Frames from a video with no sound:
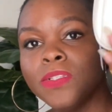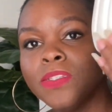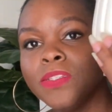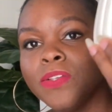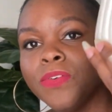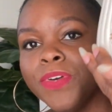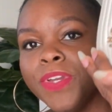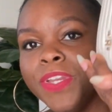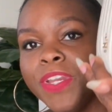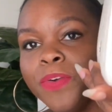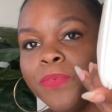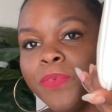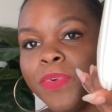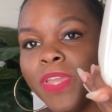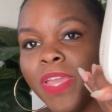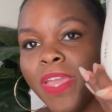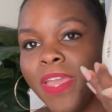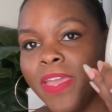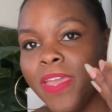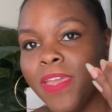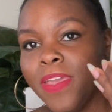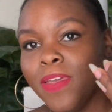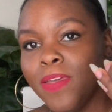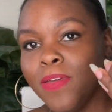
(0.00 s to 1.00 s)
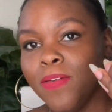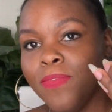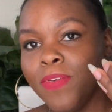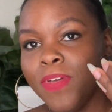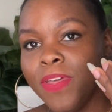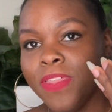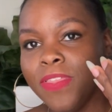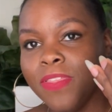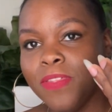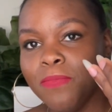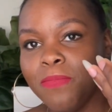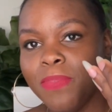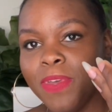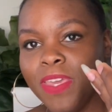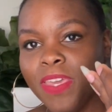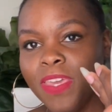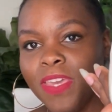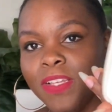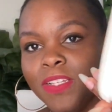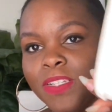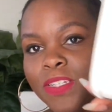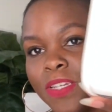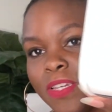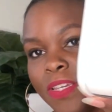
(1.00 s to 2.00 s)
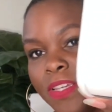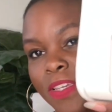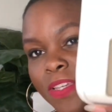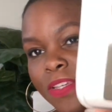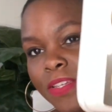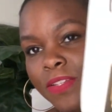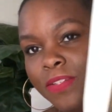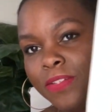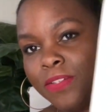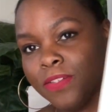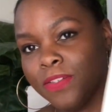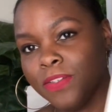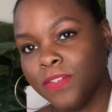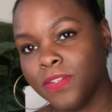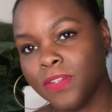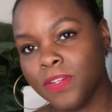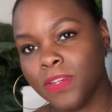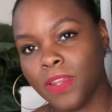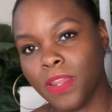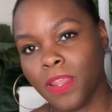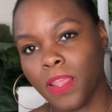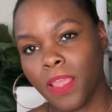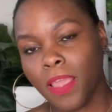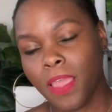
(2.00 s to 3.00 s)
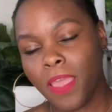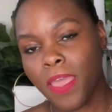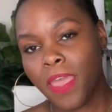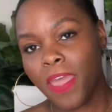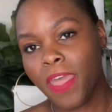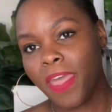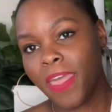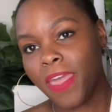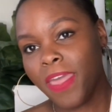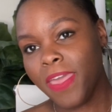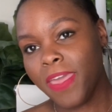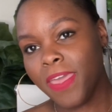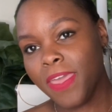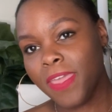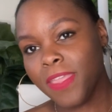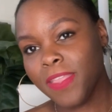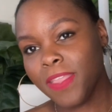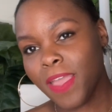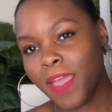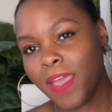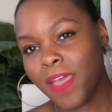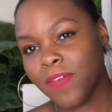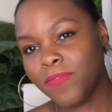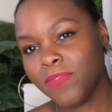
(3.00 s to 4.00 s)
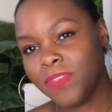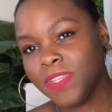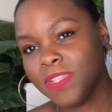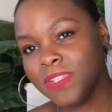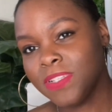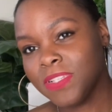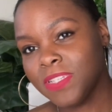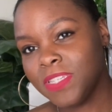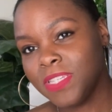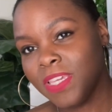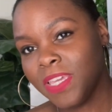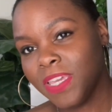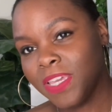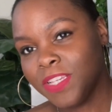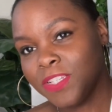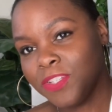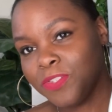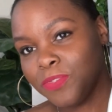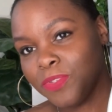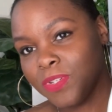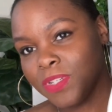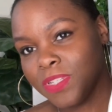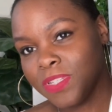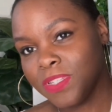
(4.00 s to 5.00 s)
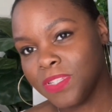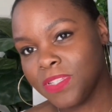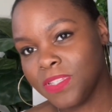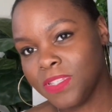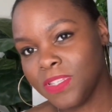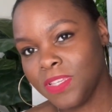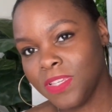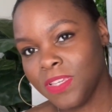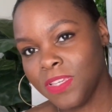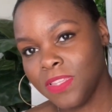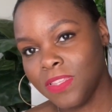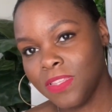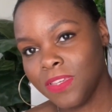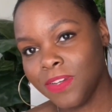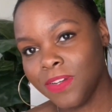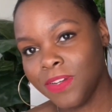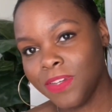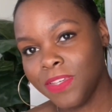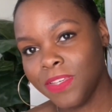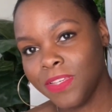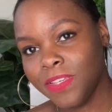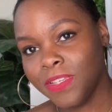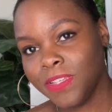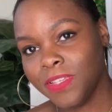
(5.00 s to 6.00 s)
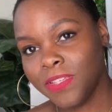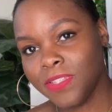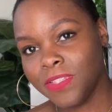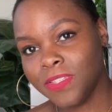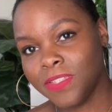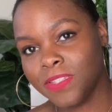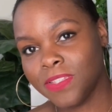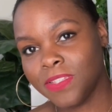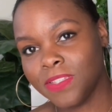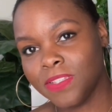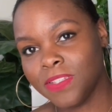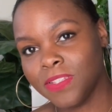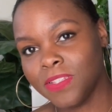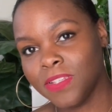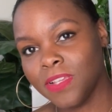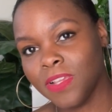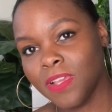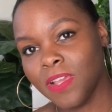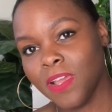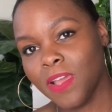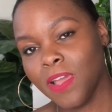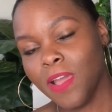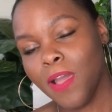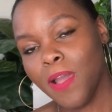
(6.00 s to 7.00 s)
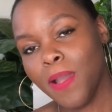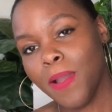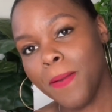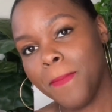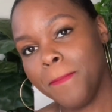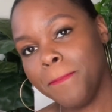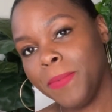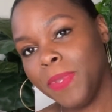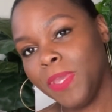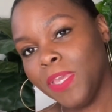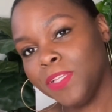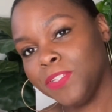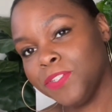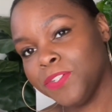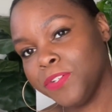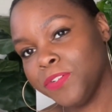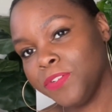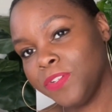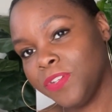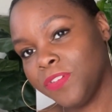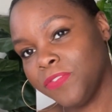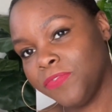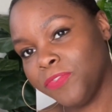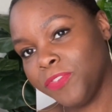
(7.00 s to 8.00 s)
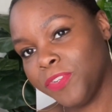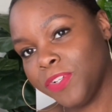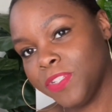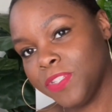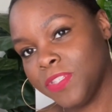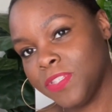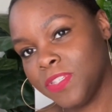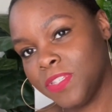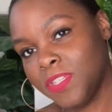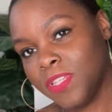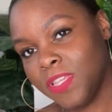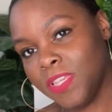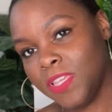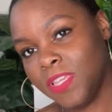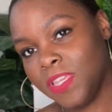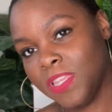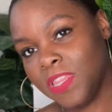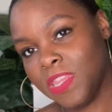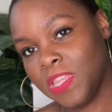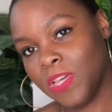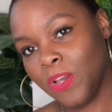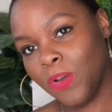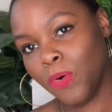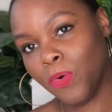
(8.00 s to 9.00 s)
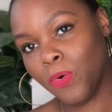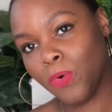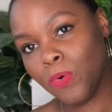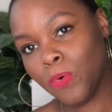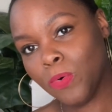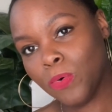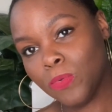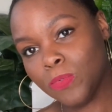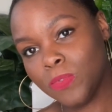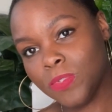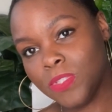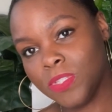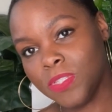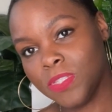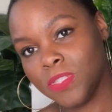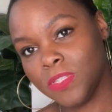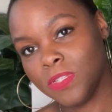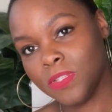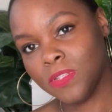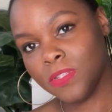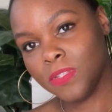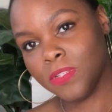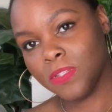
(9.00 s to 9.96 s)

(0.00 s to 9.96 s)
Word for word: So here we have the bag chain, and obviously as you can see there is a major difference in the golds.